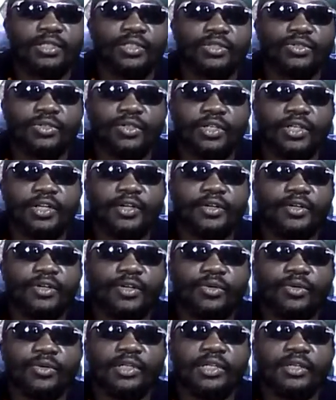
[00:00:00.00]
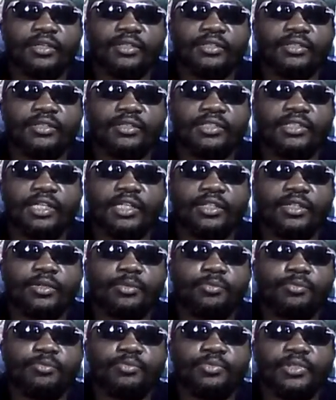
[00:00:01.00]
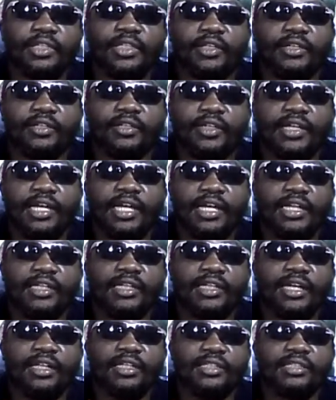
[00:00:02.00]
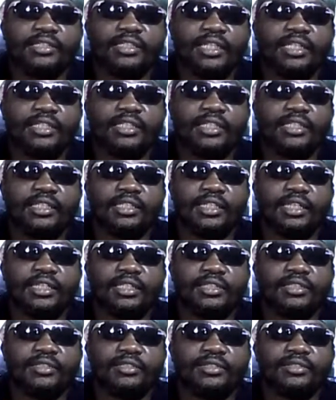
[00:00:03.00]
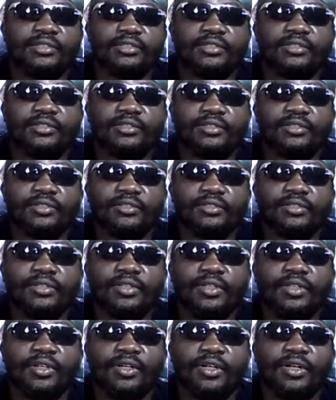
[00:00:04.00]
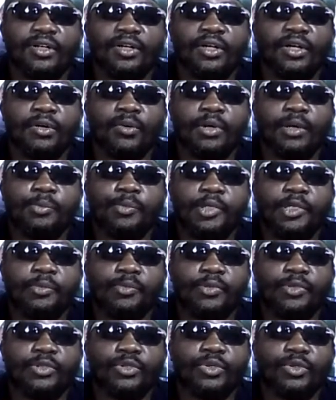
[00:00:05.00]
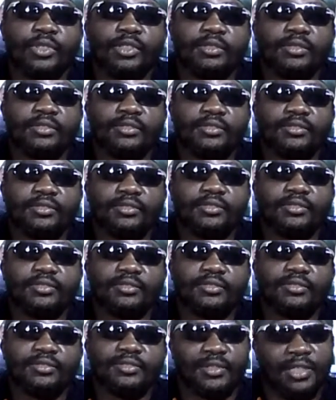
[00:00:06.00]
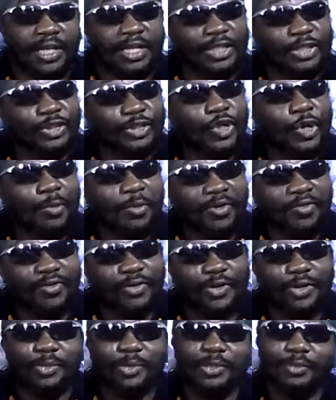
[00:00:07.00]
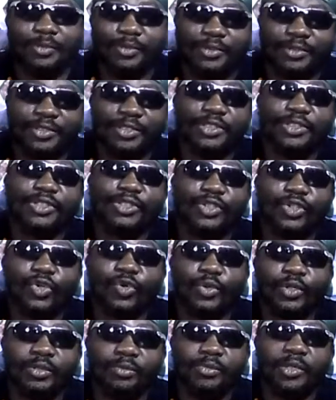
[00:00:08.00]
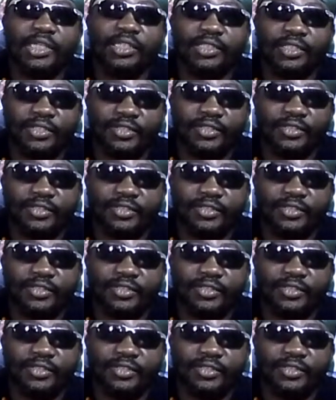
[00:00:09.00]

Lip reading: So here now they set up their idols and thing, and our people knowing, some of our people knowing better,